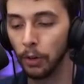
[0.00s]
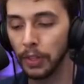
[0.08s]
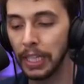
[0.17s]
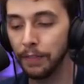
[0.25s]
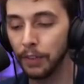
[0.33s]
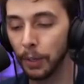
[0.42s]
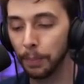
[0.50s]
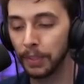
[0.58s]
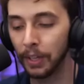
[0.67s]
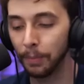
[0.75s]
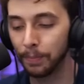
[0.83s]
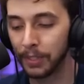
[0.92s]
Oh, they even up
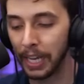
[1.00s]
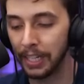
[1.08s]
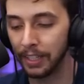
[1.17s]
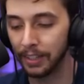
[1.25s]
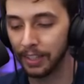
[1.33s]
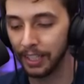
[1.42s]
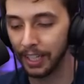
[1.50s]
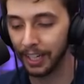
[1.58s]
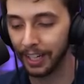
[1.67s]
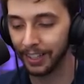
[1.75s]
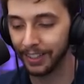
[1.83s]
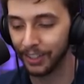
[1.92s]
updated the
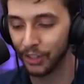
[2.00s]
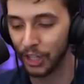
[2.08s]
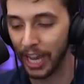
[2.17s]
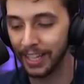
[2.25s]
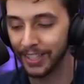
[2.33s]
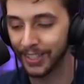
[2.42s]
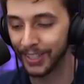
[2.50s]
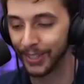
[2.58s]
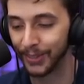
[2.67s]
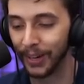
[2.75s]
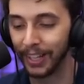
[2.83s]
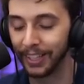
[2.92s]
uh, the chests
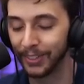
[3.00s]
as well.